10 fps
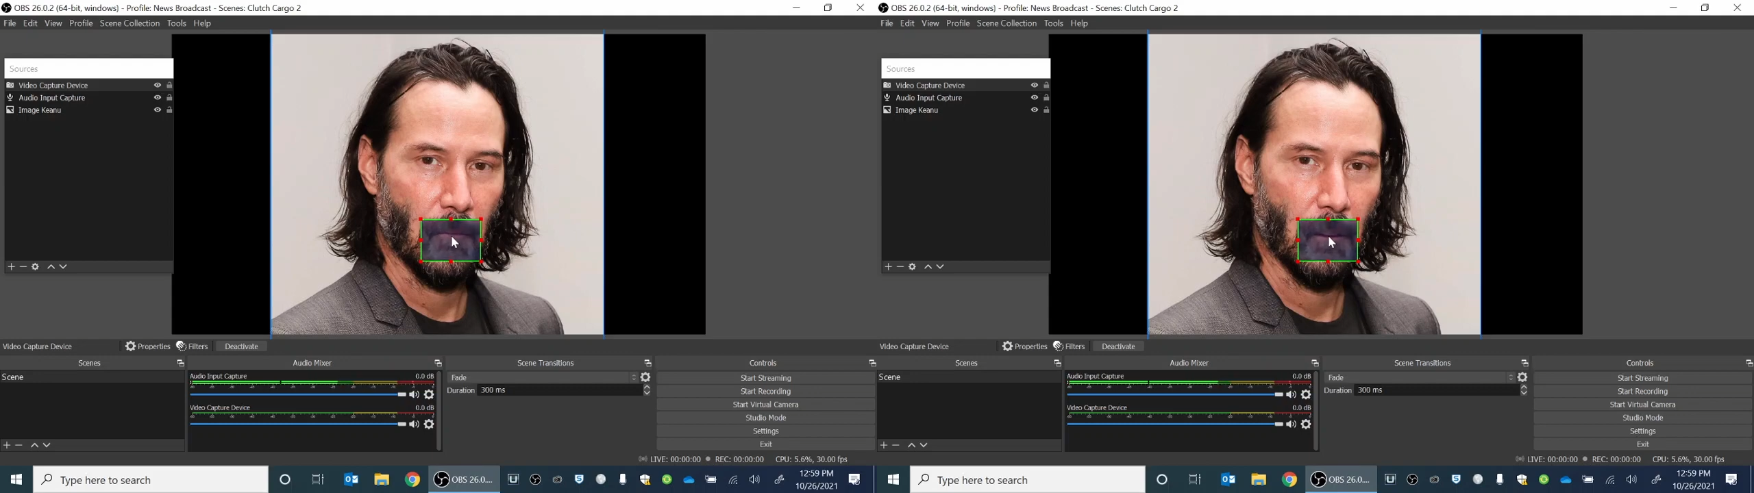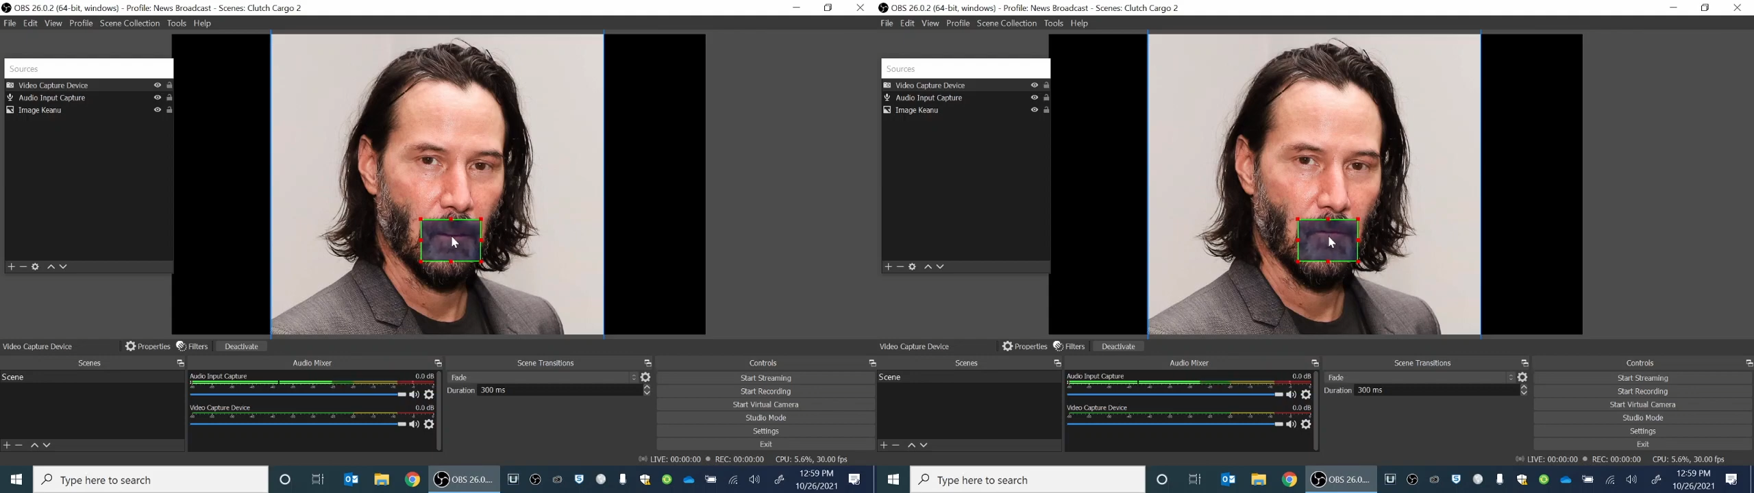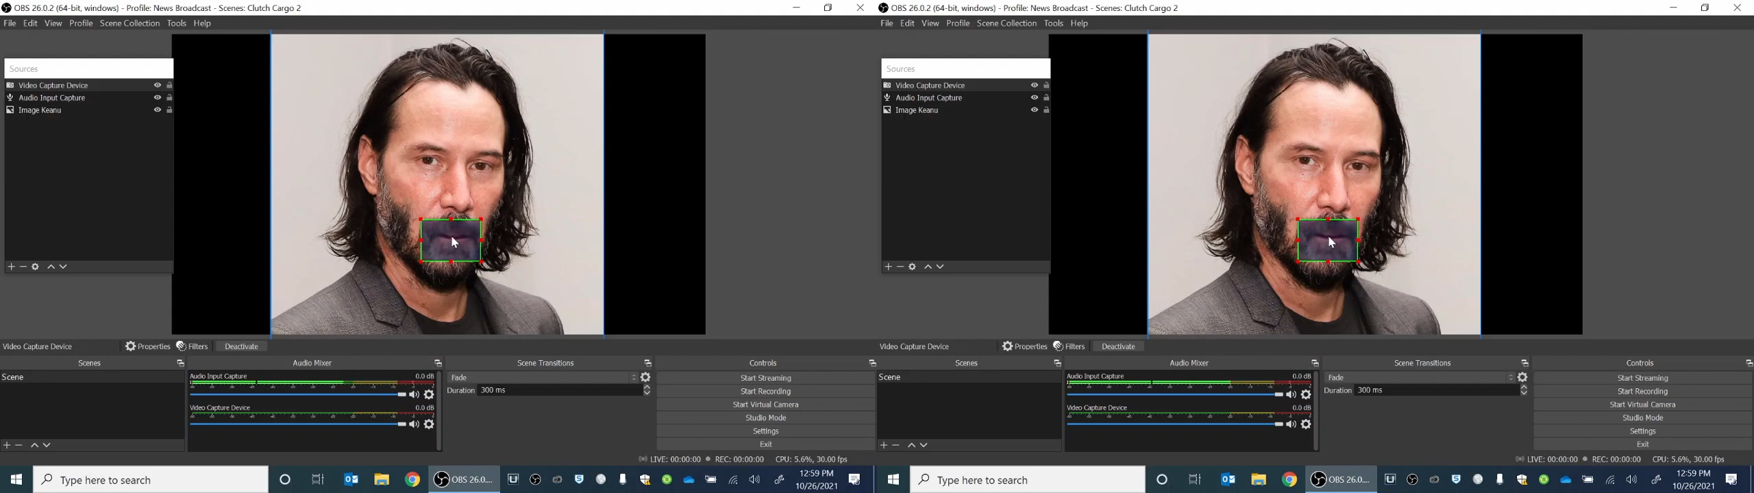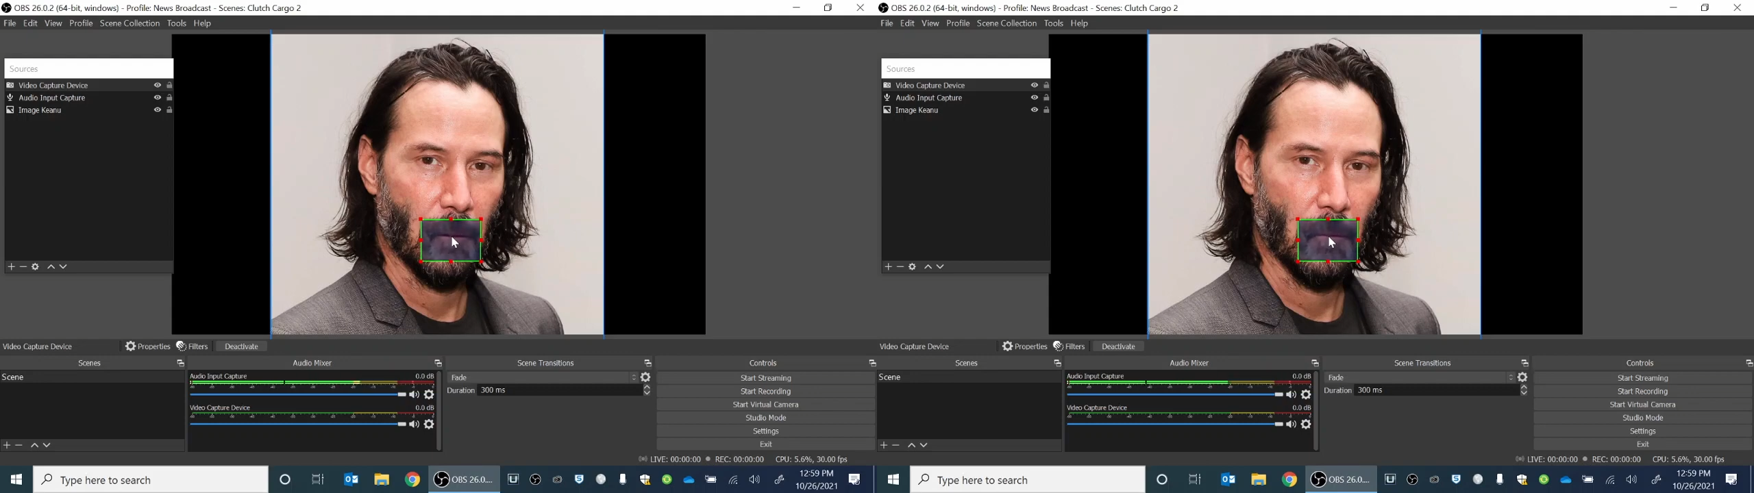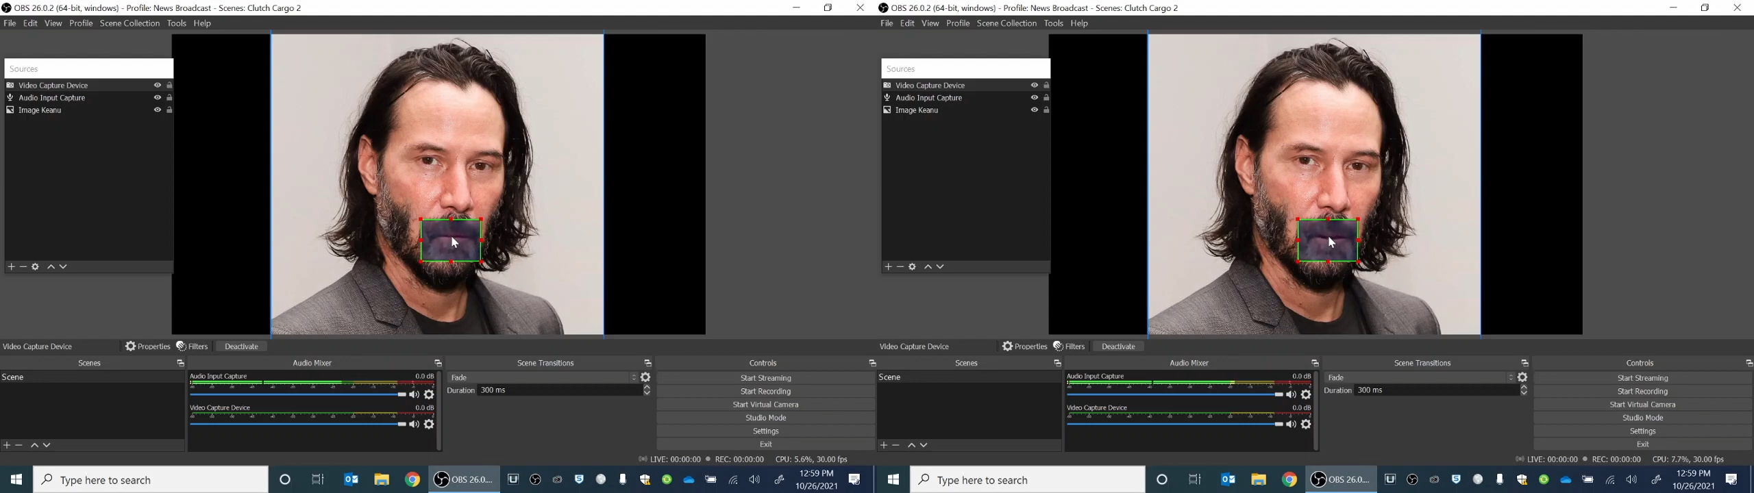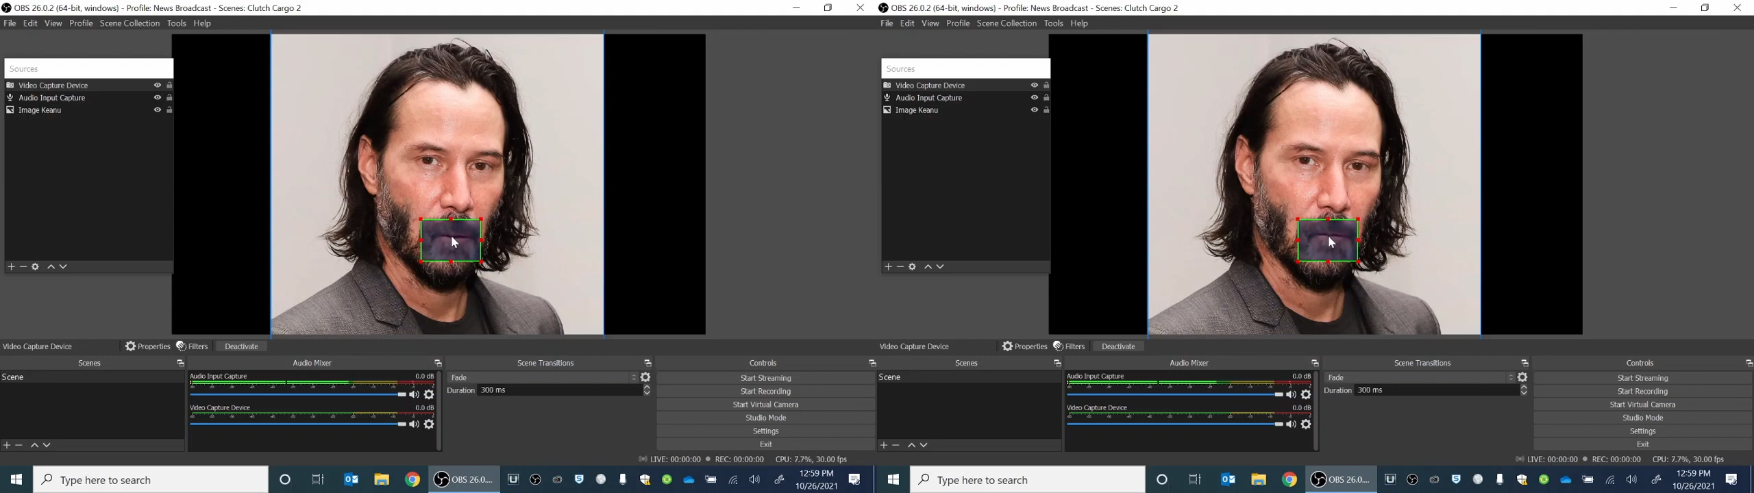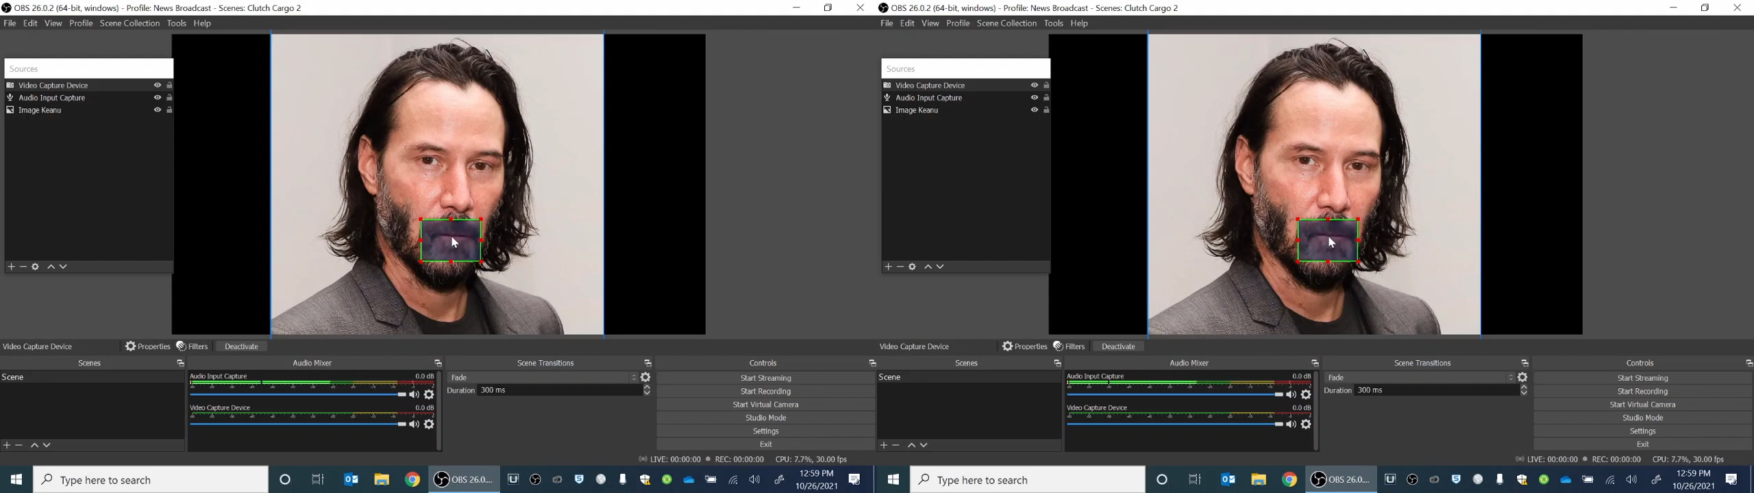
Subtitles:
for this video to be over.